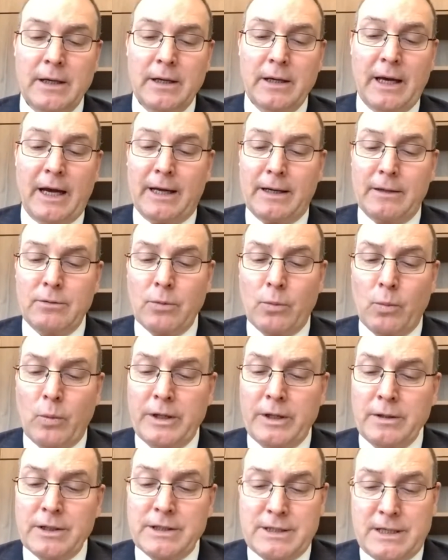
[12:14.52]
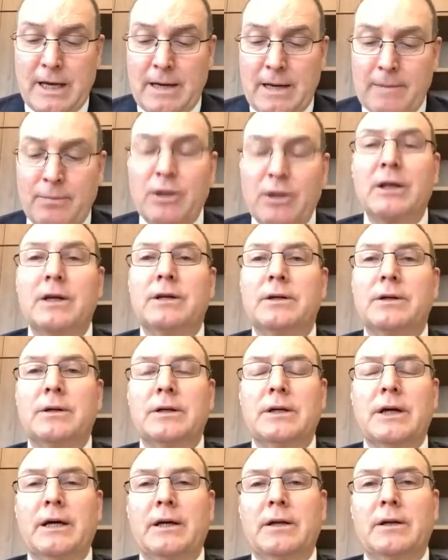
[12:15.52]
And when this happened
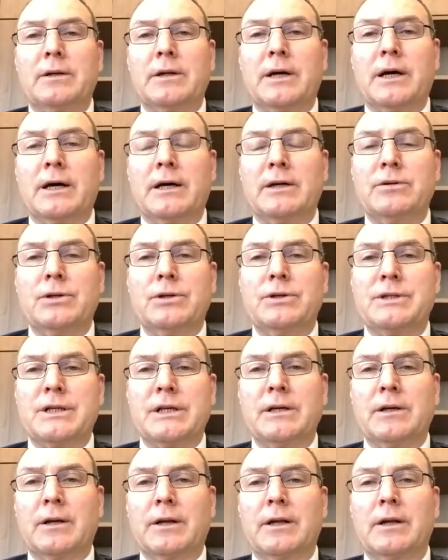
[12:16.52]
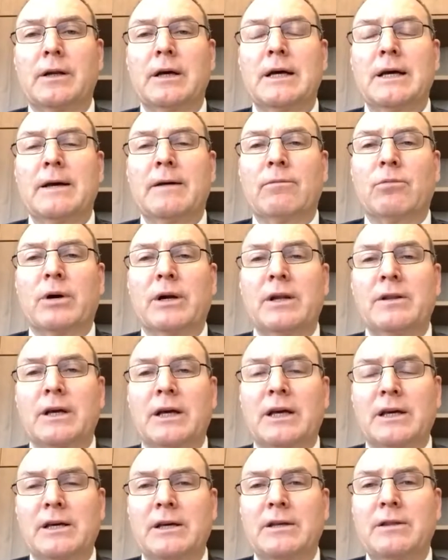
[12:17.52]
in New Zealand, one of the
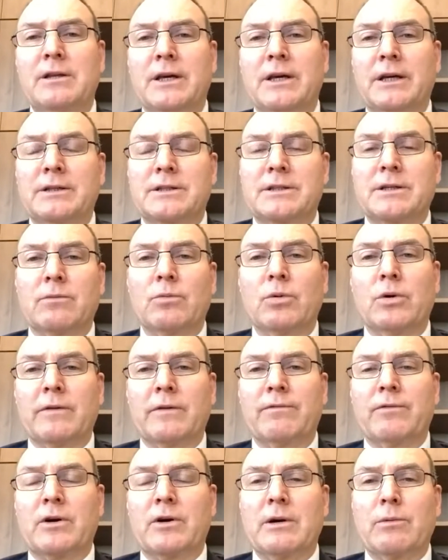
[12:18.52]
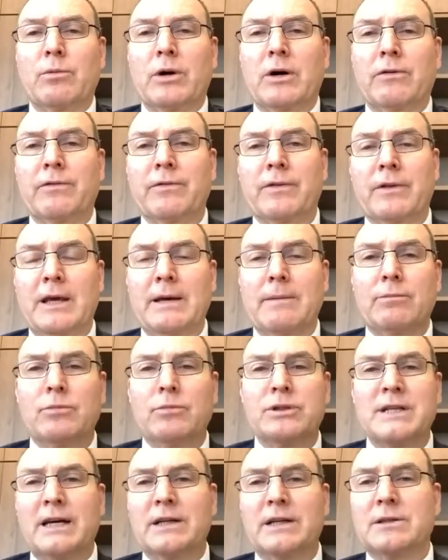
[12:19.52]
key things that worked very well for them
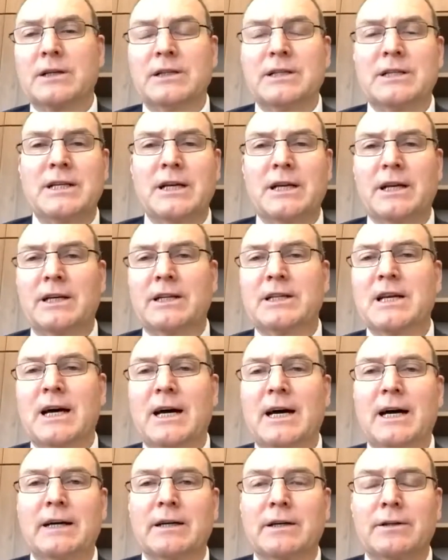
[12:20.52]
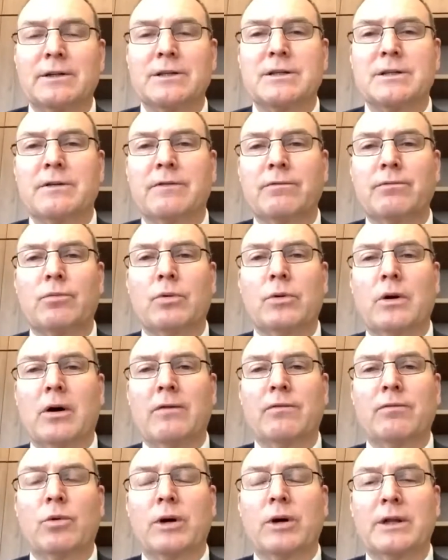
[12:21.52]
was actually setting targets of
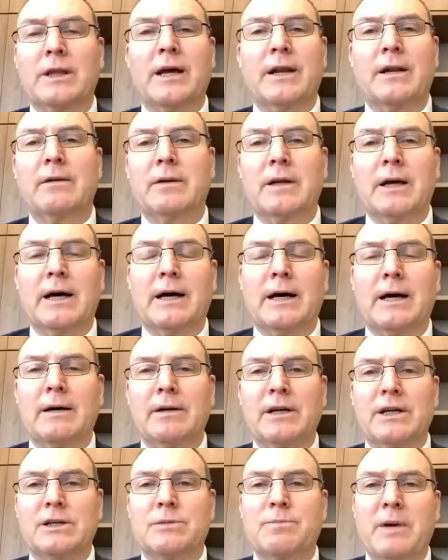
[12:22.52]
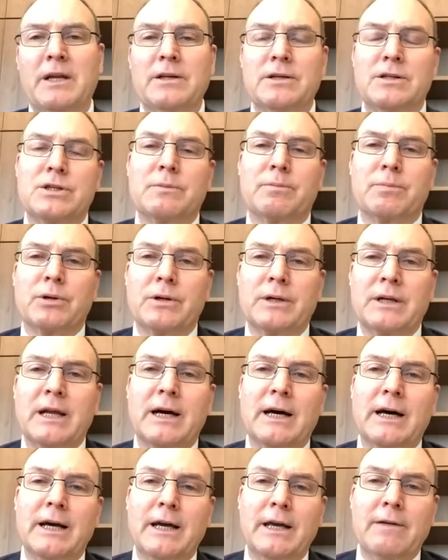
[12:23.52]
what that expenditure per
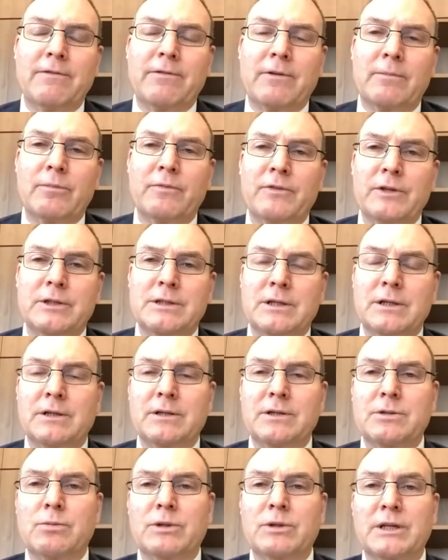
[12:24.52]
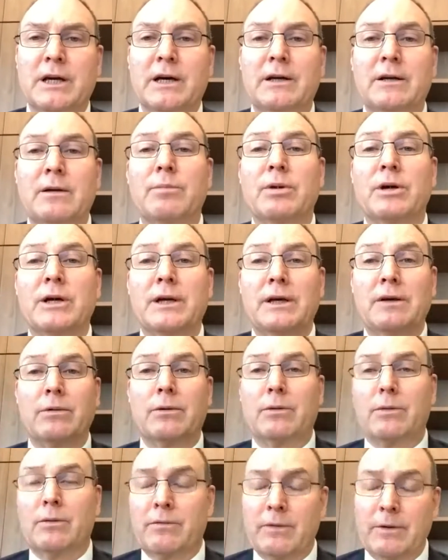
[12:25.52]
day from visitors was going to be,
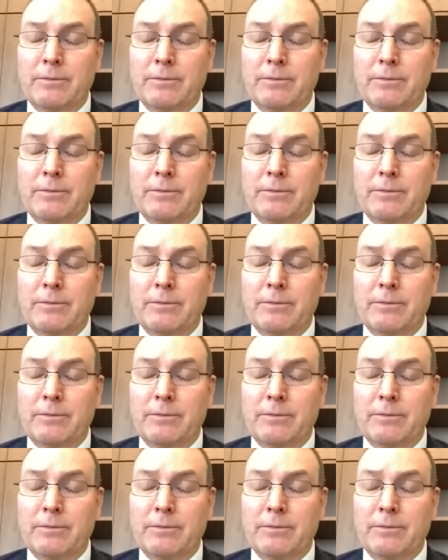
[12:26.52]
or